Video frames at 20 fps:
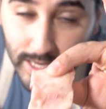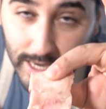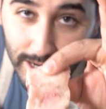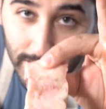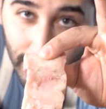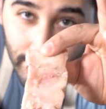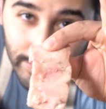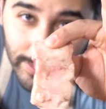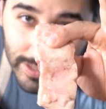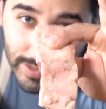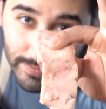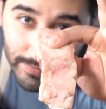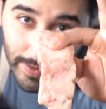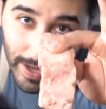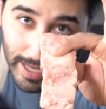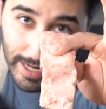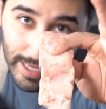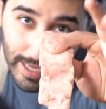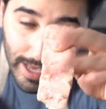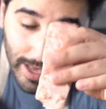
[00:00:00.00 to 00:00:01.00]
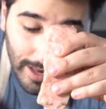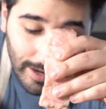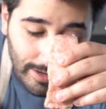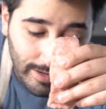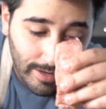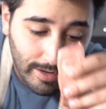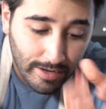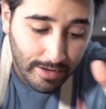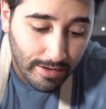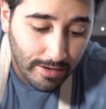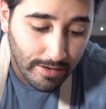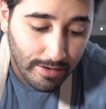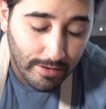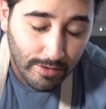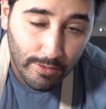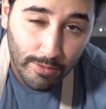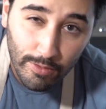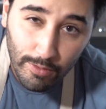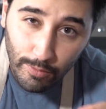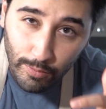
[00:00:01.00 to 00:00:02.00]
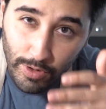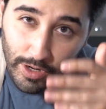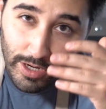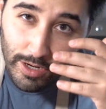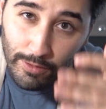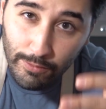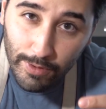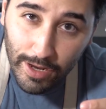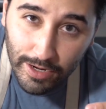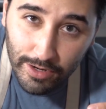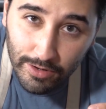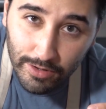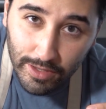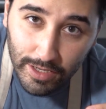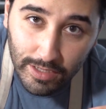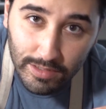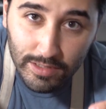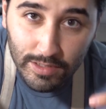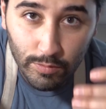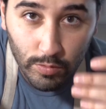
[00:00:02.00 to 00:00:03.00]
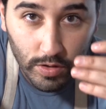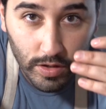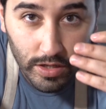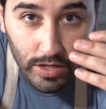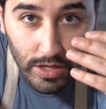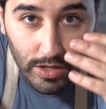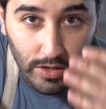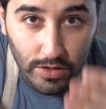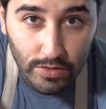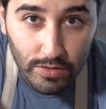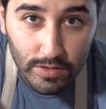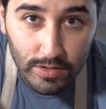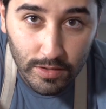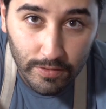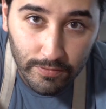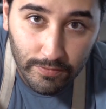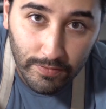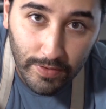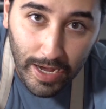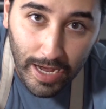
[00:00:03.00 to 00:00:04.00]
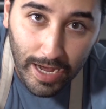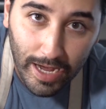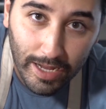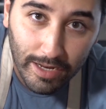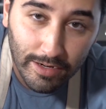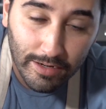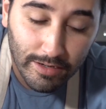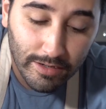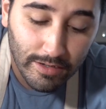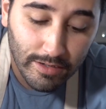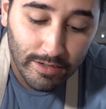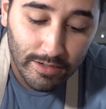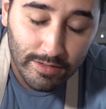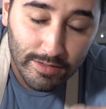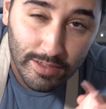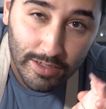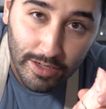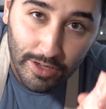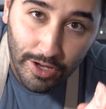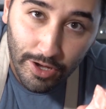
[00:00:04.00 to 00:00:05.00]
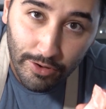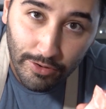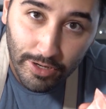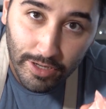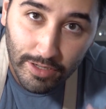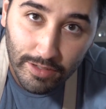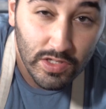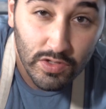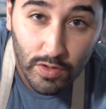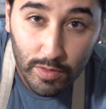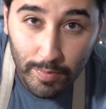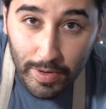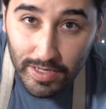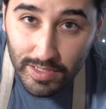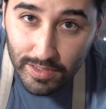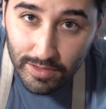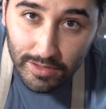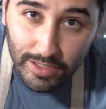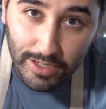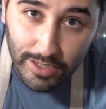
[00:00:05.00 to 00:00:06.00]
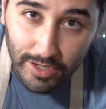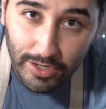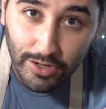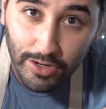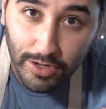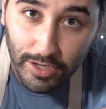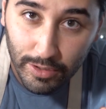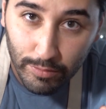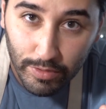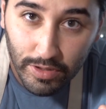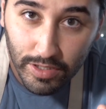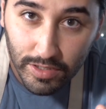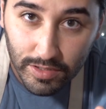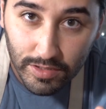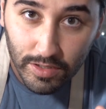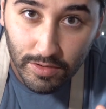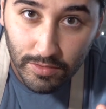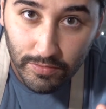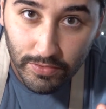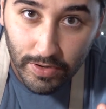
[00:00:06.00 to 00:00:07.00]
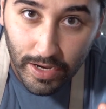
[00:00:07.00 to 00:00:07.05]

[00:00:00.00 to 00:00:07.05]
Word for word: Take off this fatty end we're gonna render this and we're gonna use the fat to coat it. So we're basically gonna cook it with its own